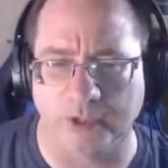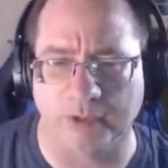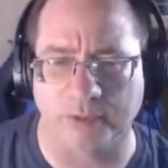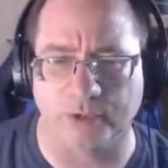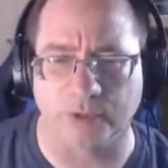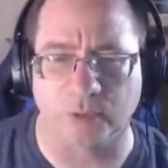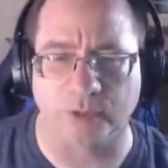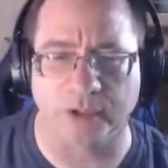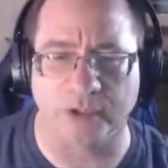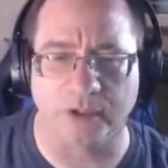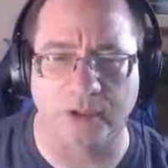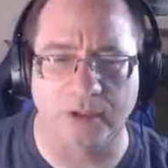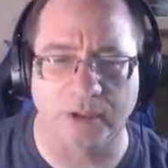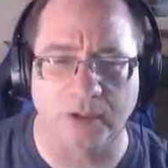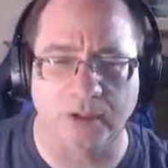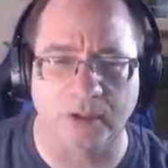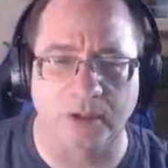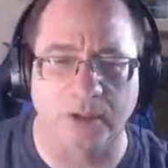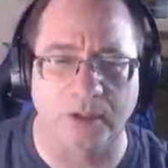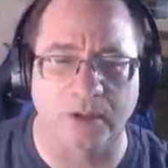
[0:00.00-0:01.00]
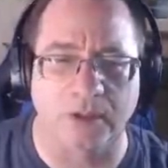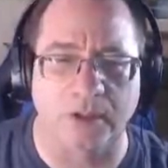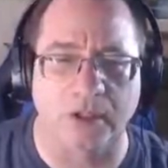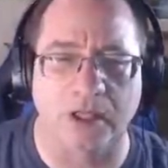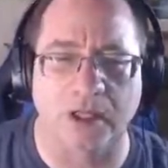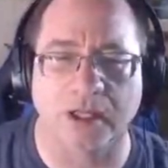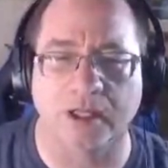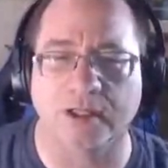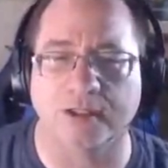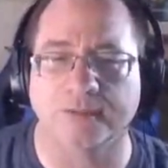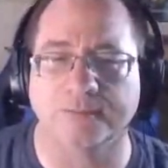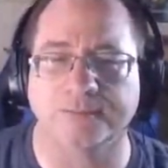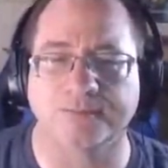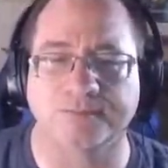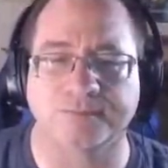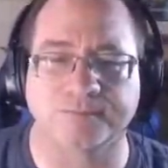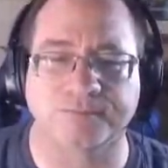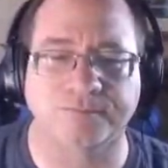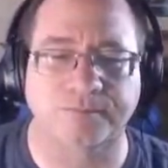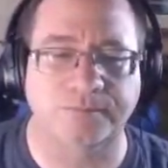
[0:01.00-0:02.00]
was weird.
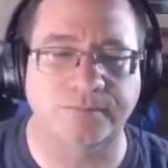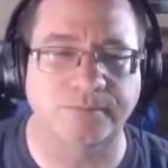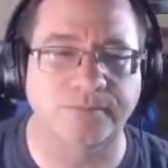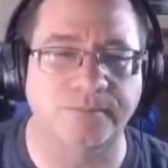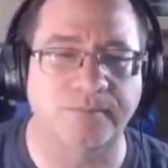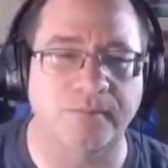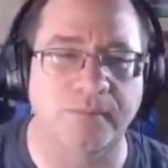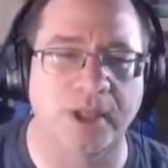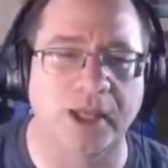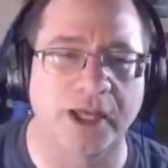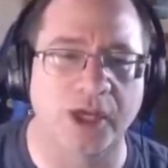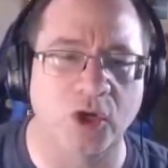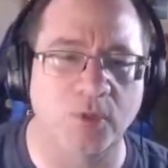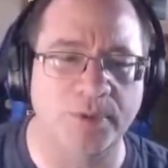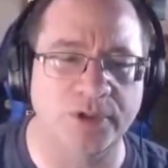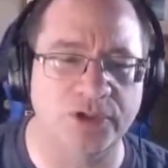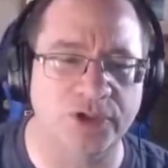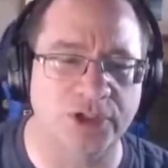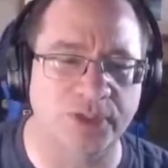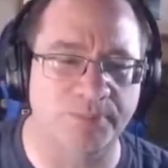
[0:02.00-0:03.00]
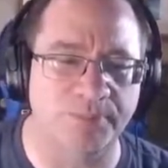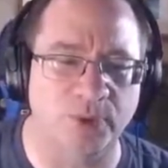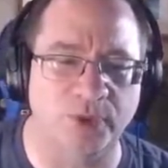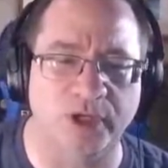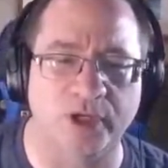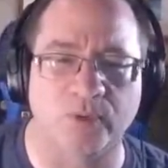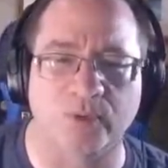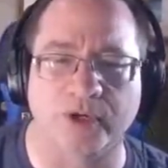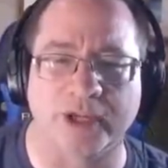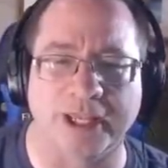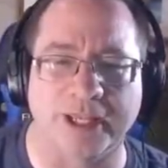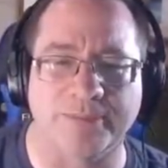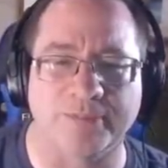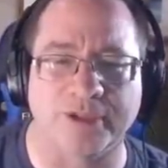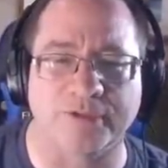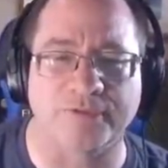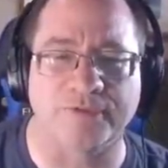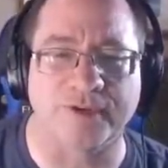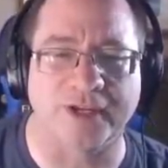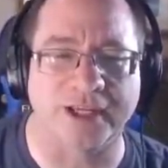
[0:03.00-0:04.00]
Um, I hope at some point we're able
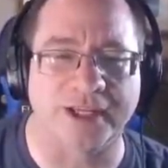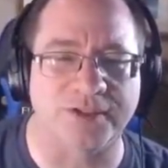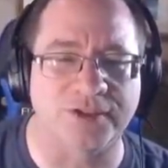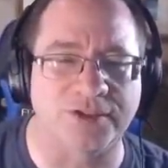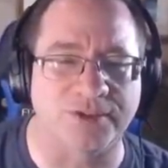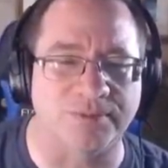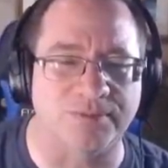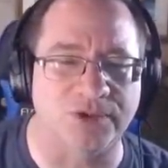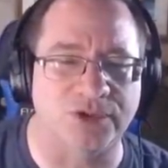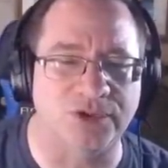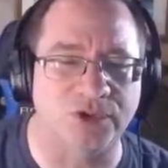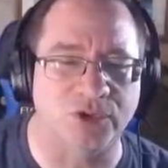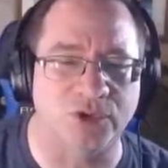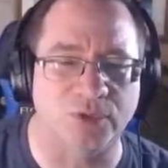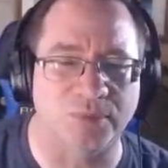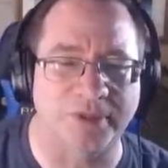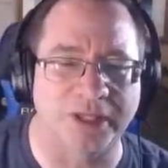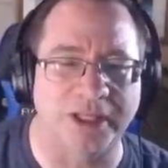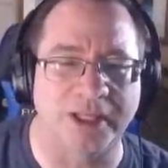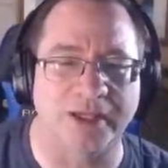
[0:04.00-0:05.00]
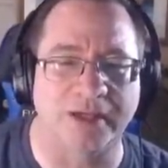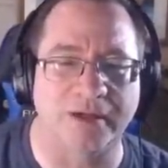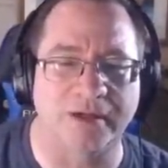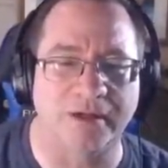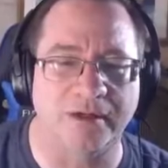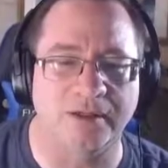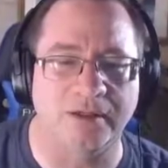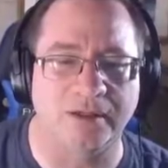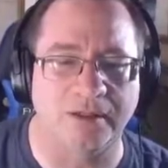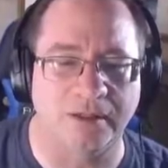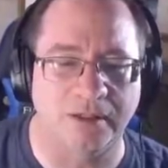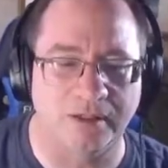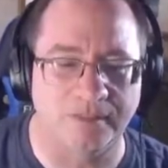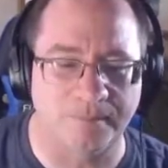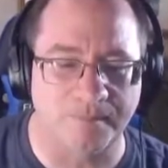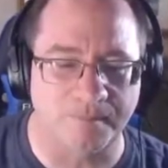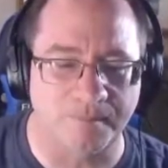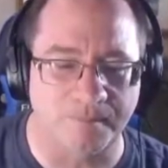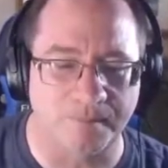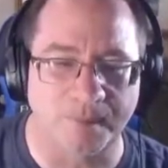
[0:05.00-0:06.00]
to find some scuba gear
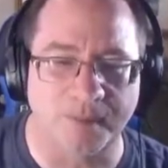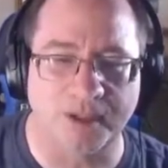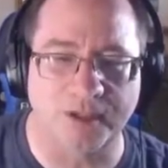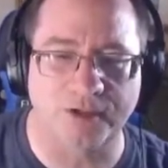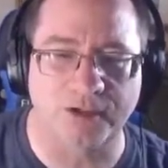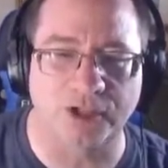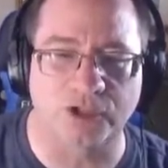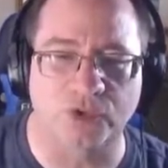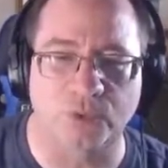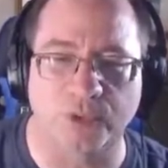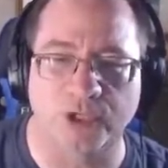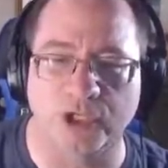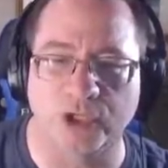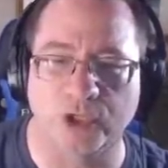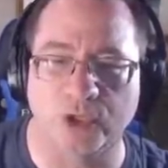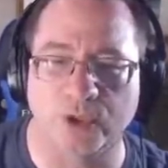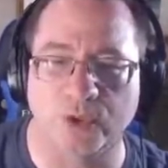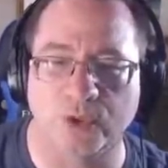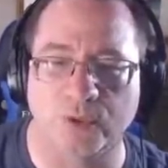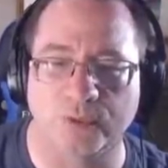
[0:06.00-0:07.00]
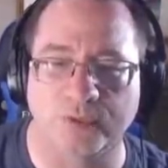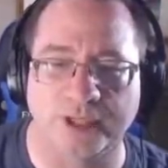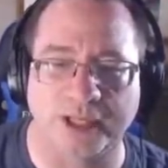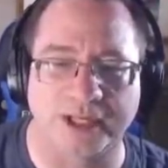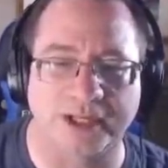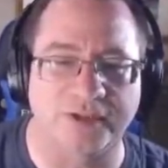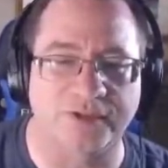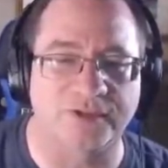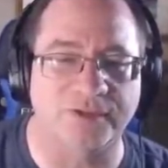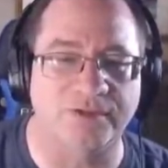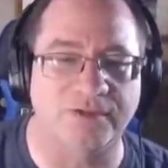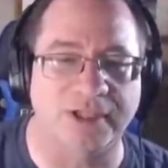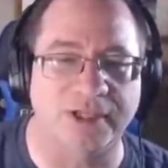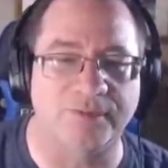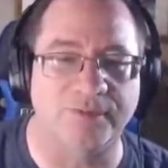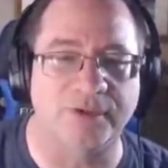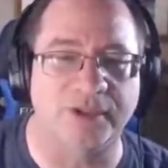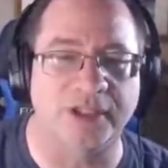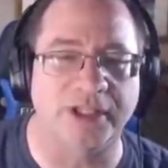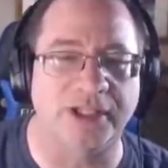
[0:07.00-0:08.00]
since we know that it's
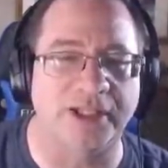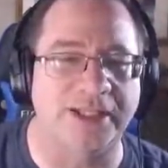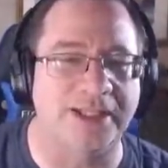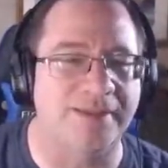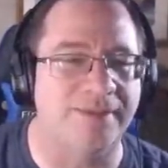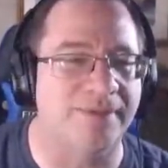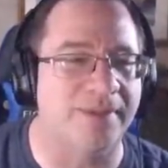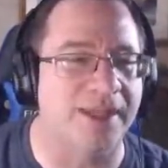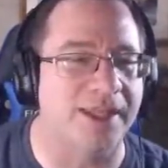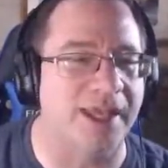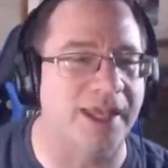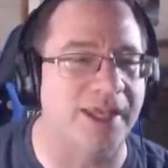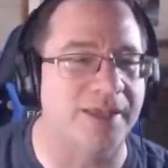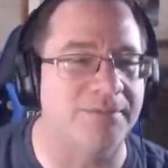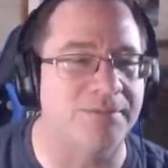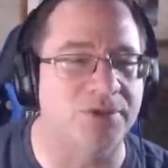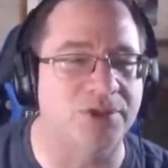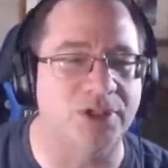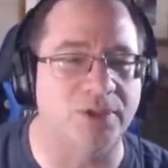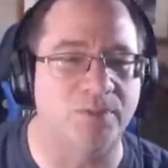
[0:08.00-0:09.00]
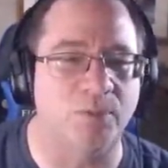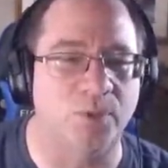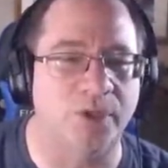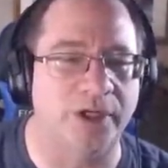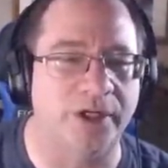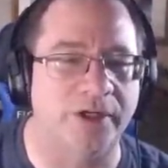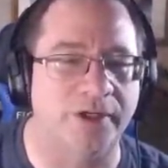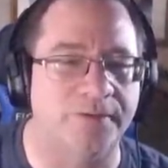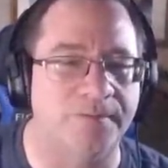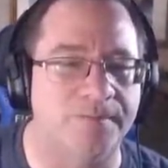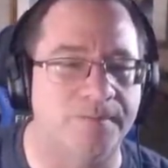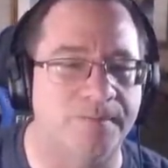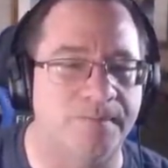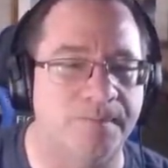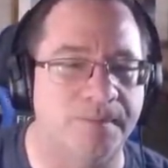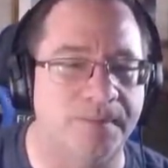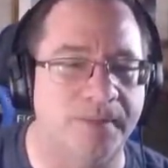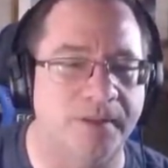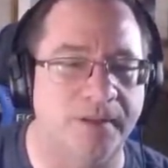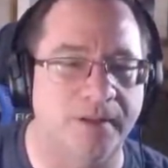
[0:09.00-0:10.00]
definitely in the game somewhere.
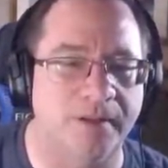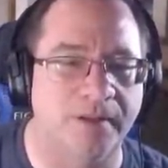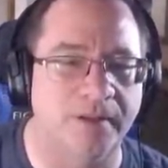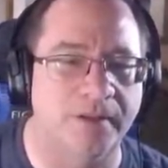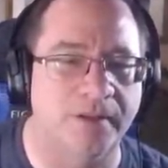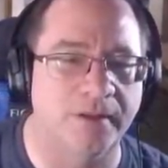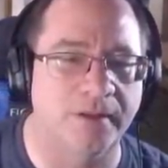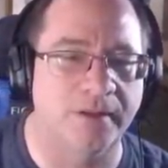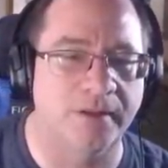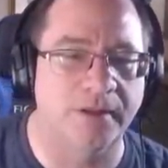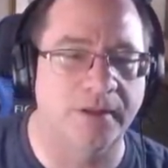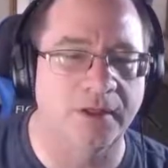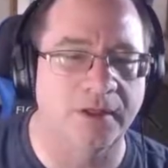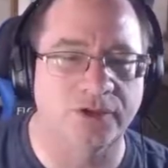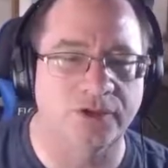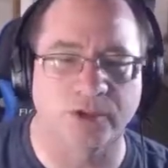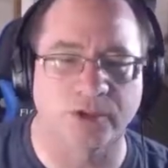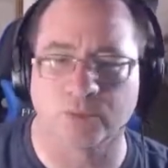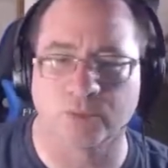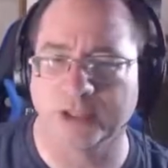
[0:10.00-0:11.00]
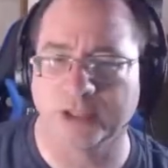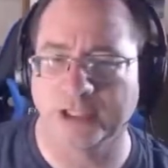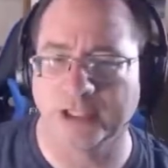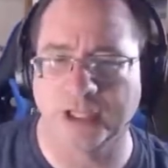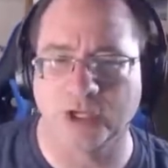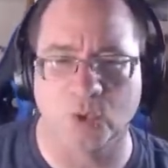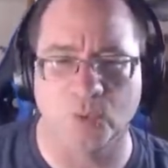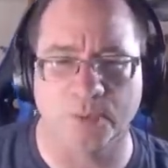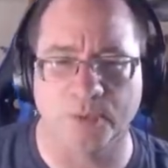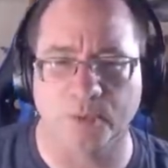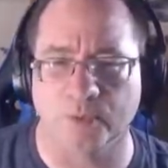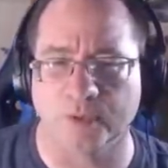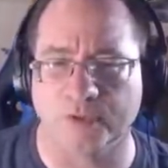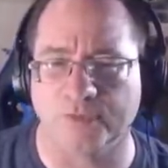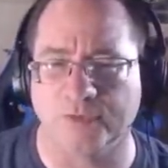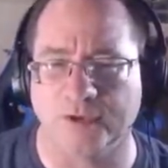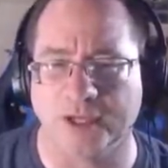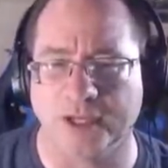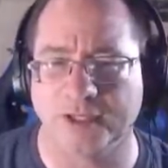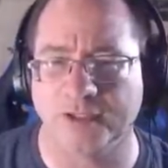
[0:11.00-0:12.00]
So I'm really hoping we
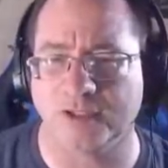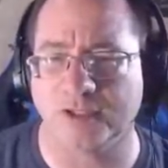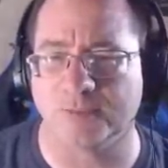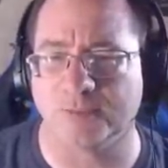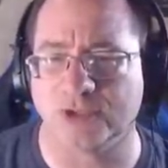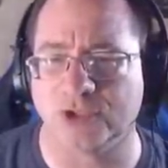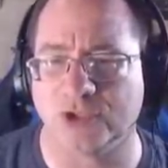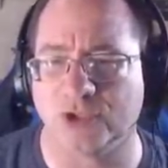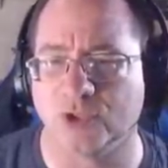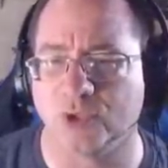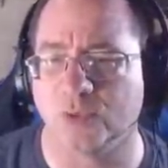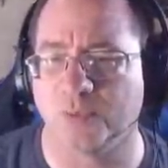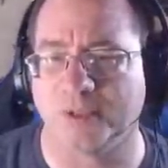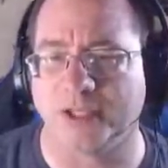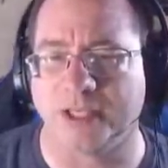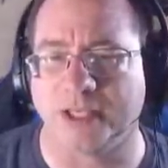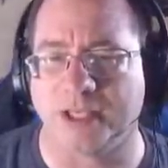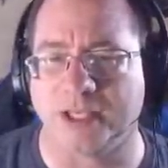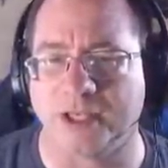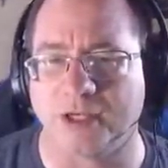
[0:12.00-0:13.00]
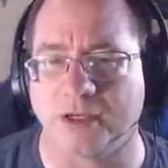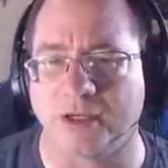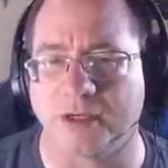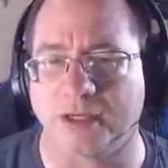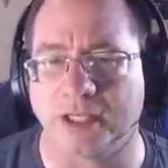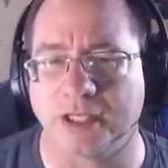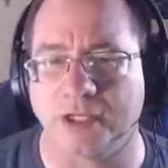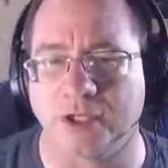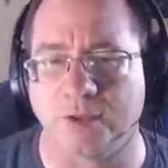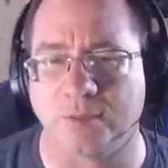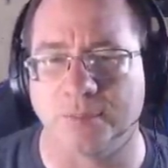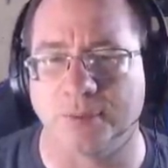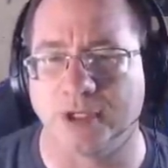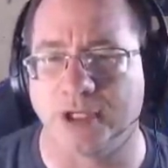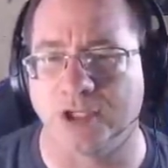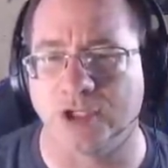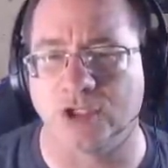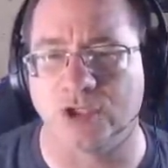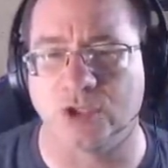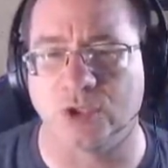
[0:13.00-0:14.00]
find some scuba gear here
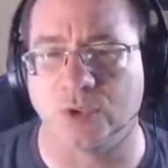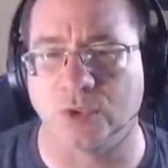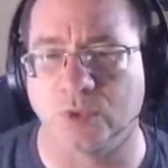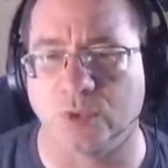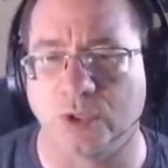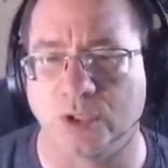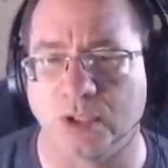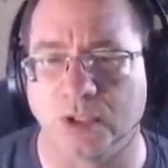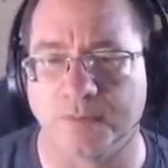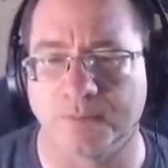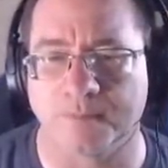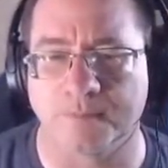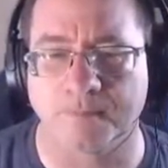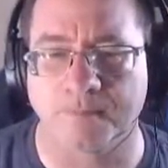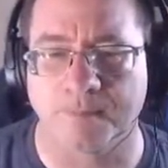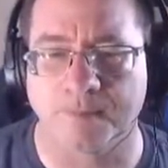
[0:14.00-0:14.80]
pretty soon